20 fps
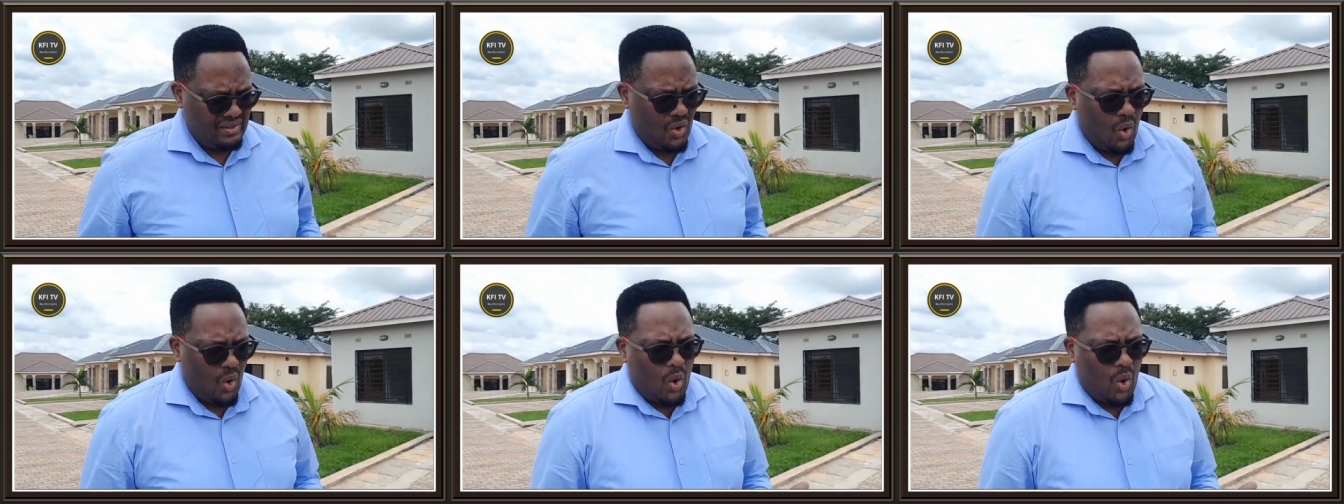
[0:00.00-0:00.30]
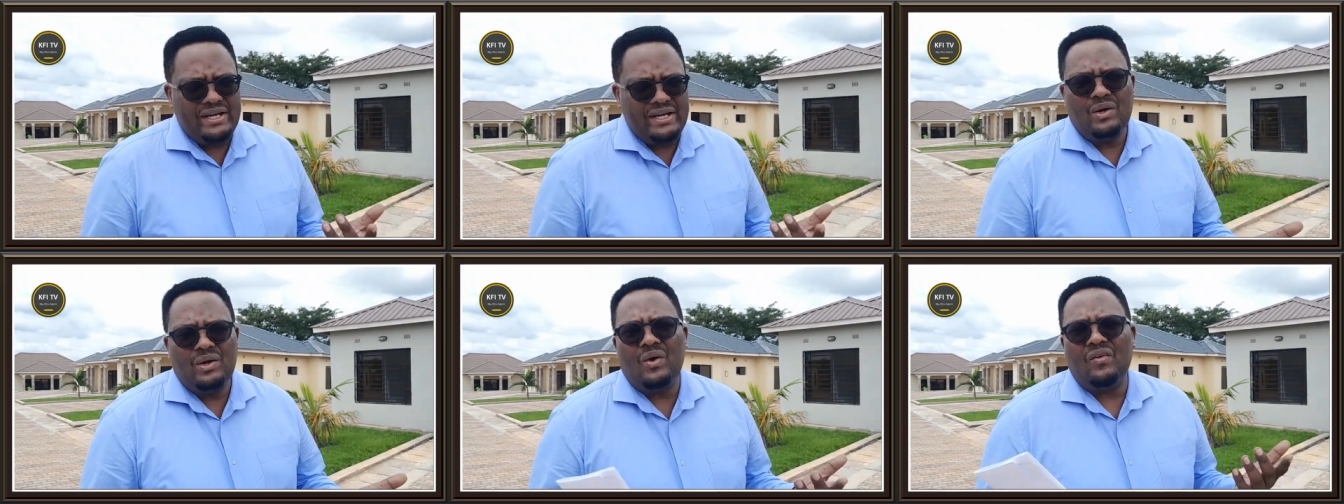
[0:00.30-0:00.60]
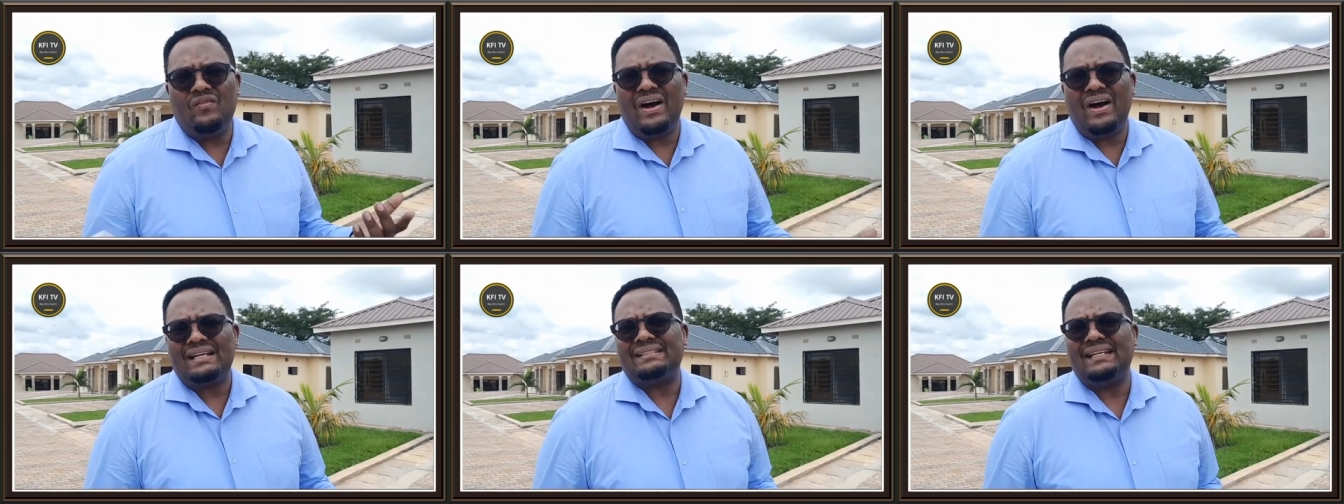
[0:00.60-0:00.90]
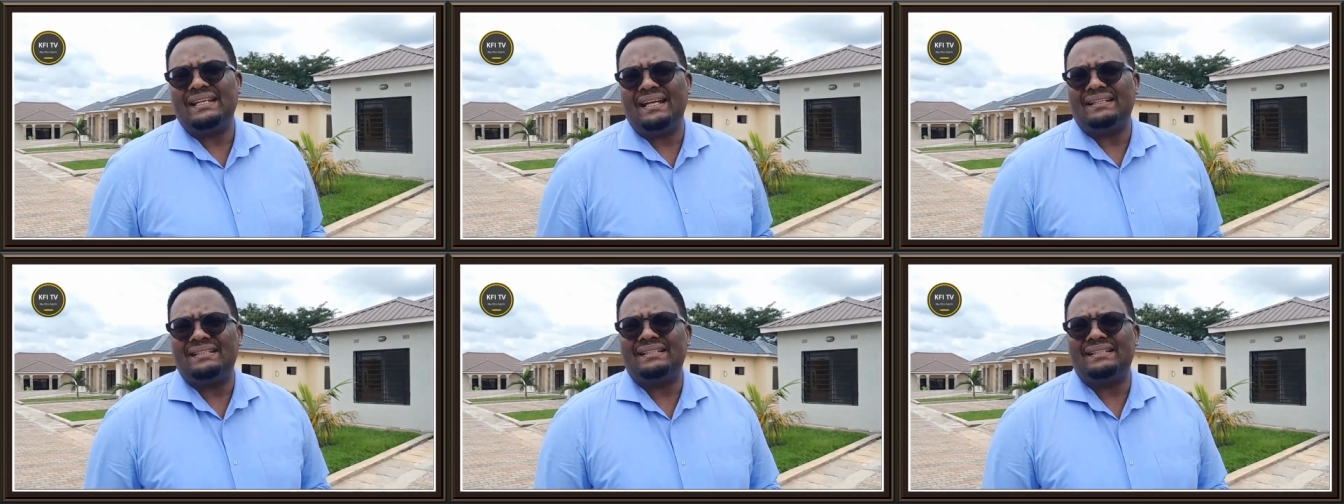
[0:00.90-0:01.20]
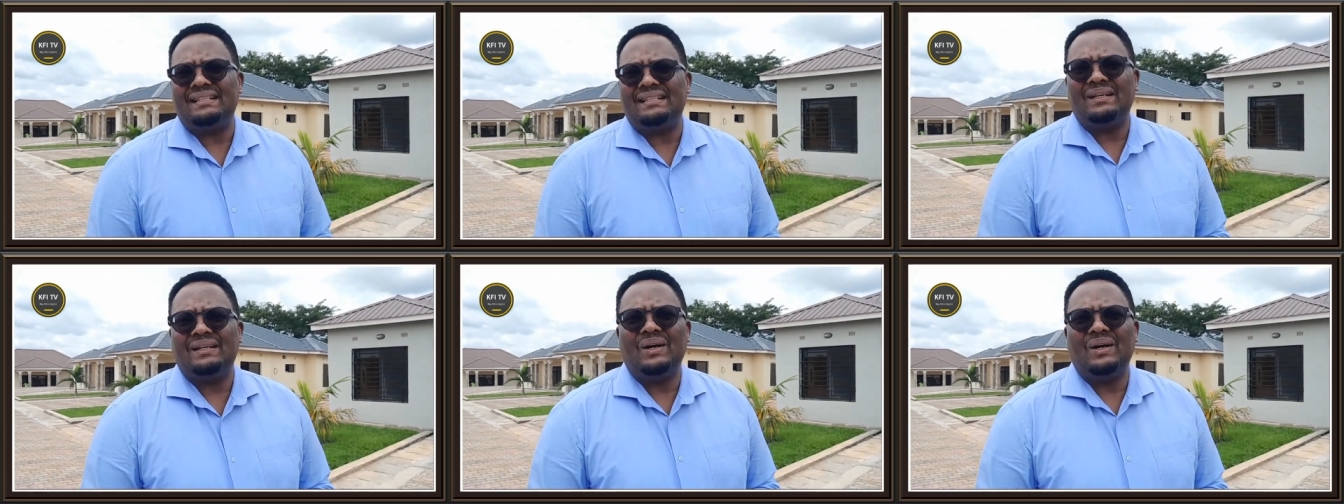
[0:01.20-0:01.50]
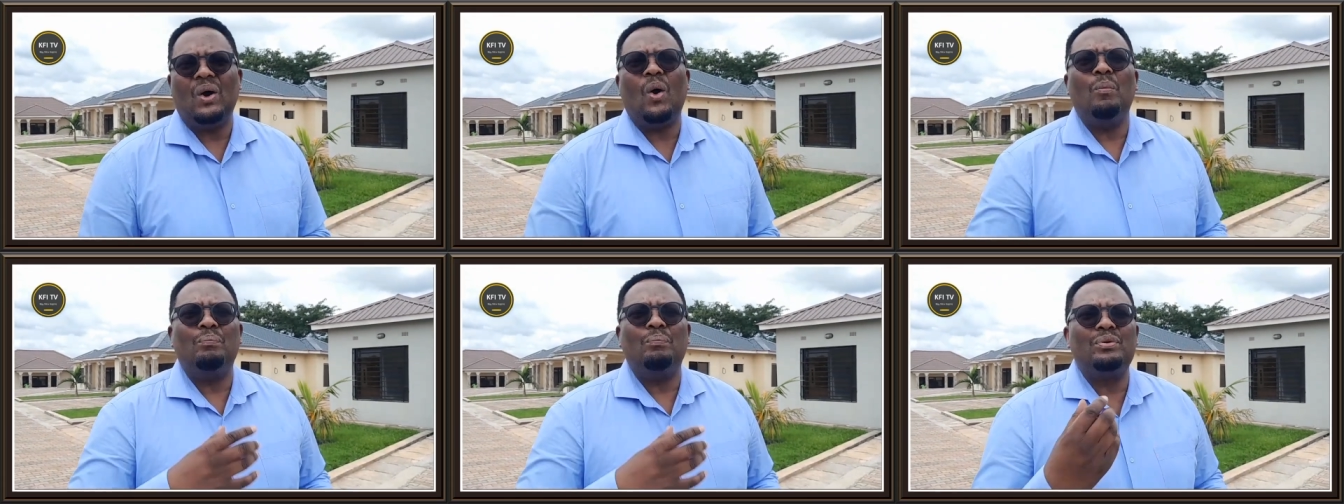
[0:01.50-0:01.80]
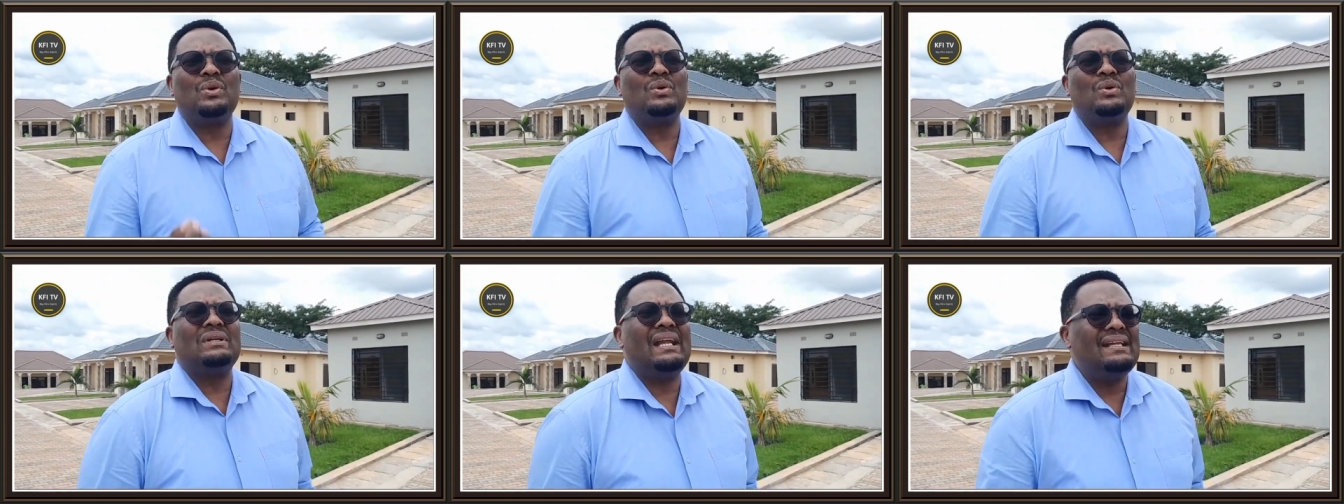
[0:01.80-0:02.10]
owning of assets or
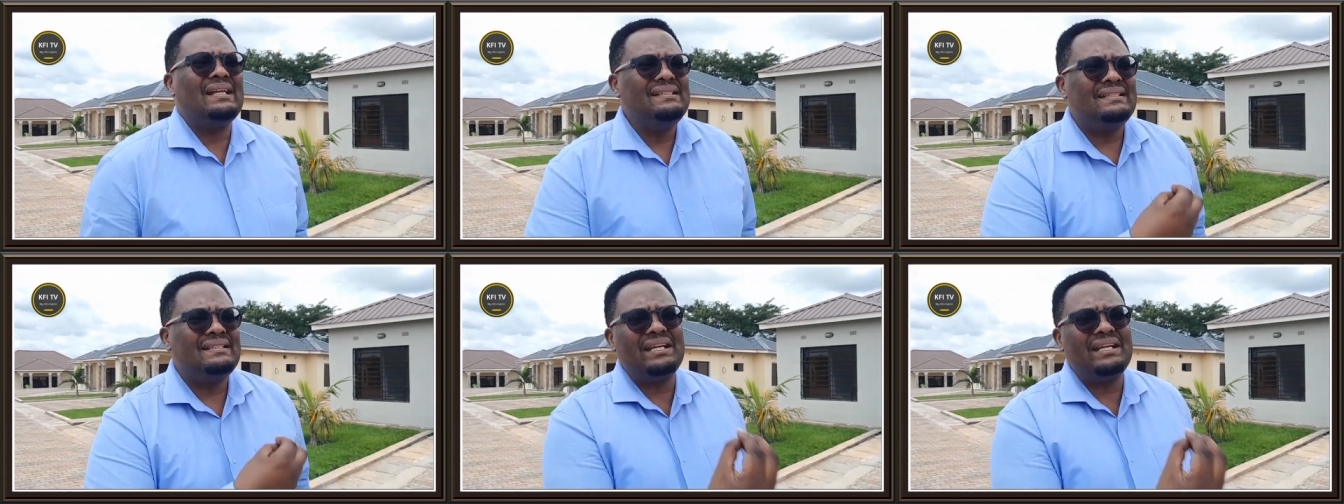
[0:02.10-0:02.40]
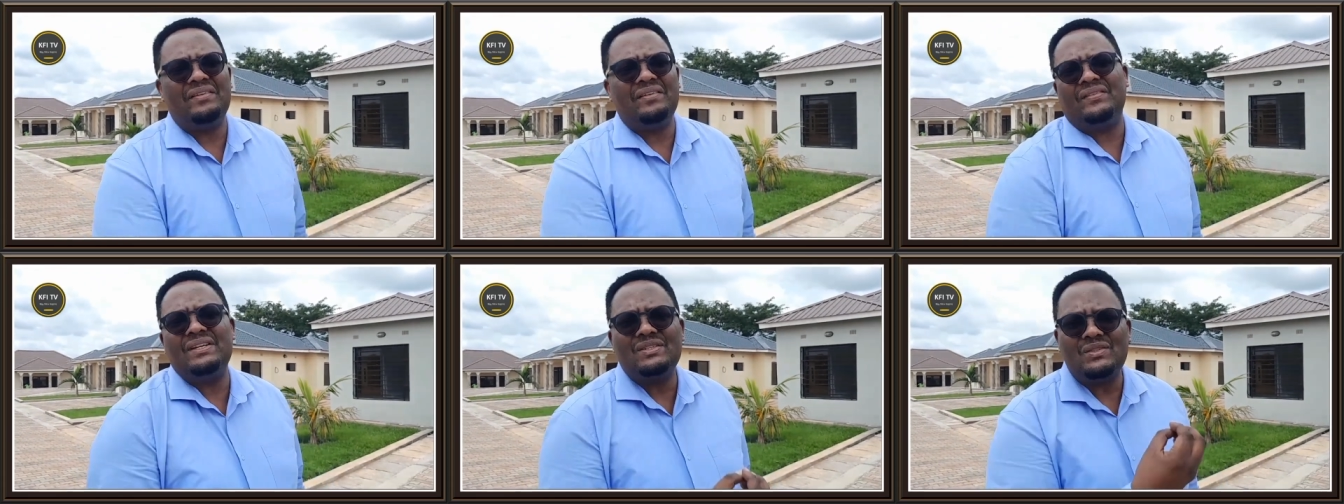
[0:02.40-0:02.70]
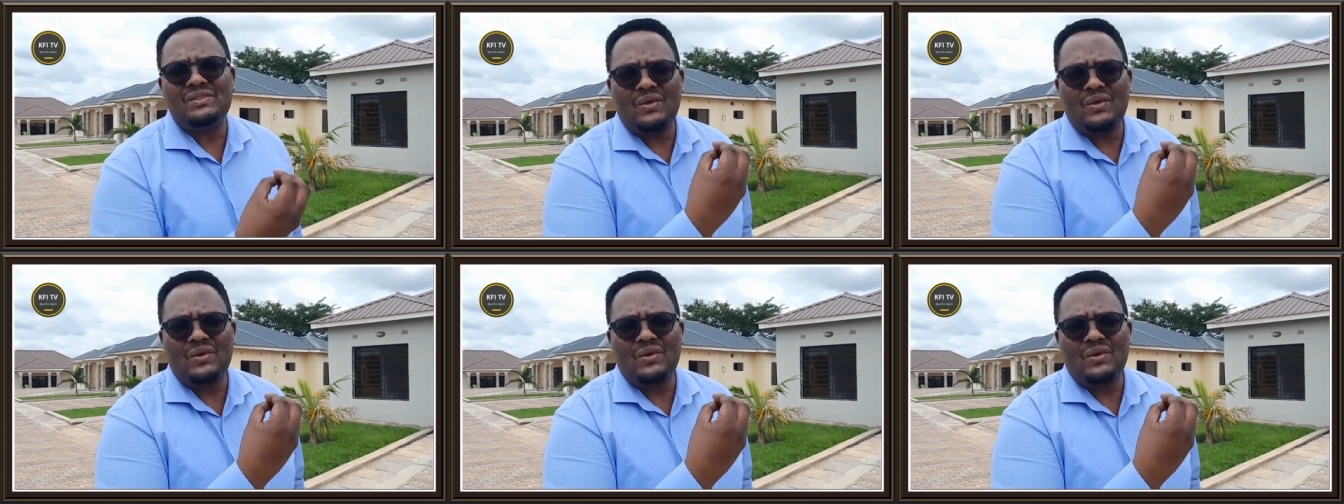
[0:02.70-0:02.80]
prudent savings